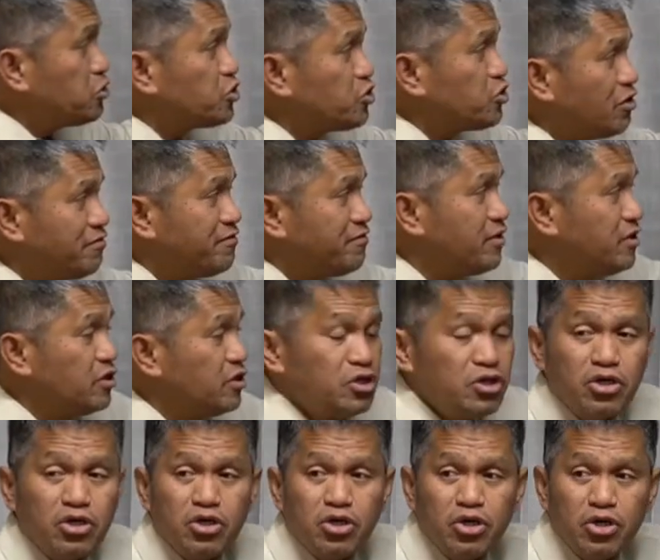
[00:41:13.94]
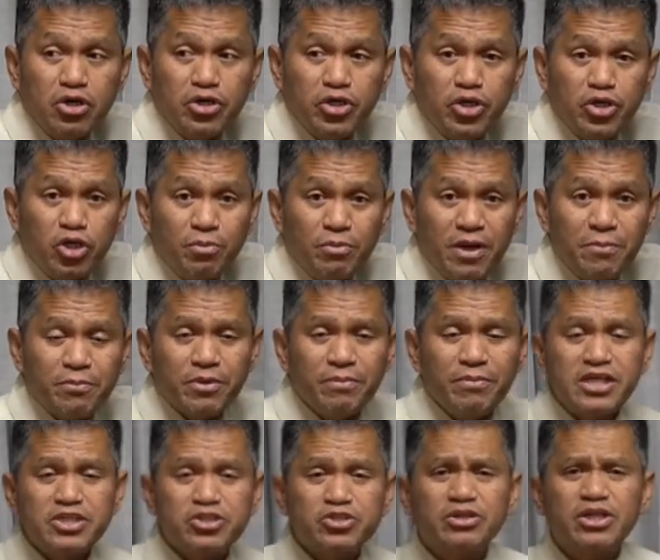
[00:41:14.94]
of human
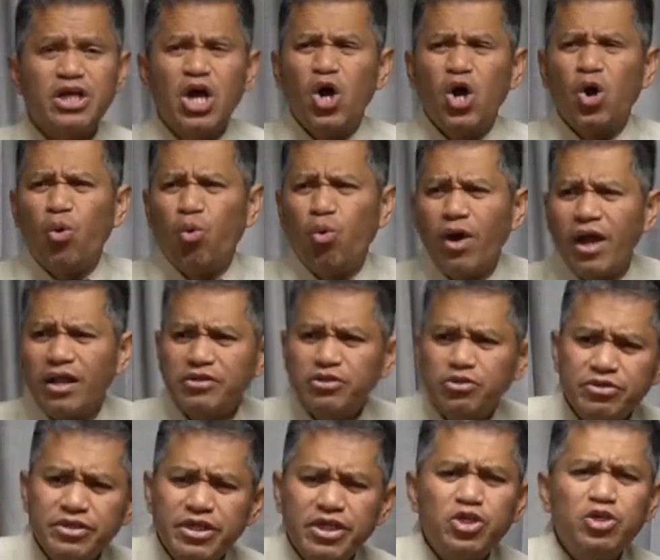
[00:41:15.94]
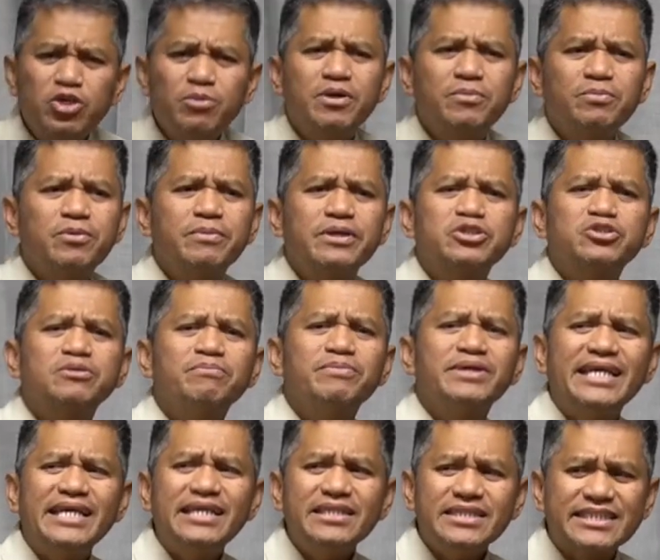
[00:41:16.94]
probation. When do the human probation
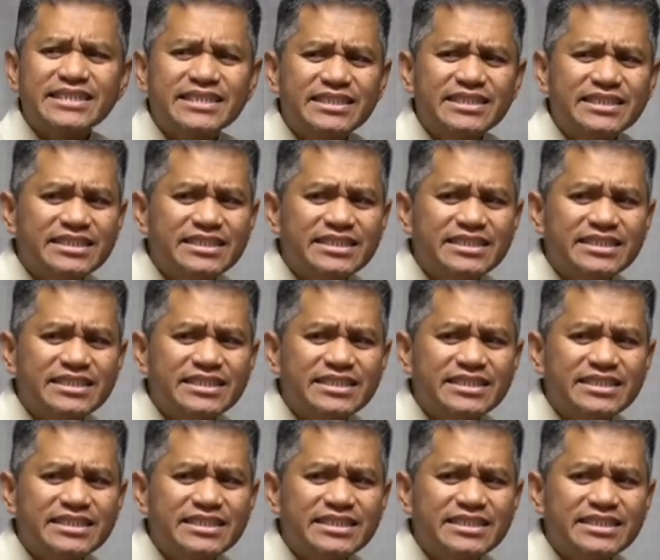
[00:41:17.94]
begins?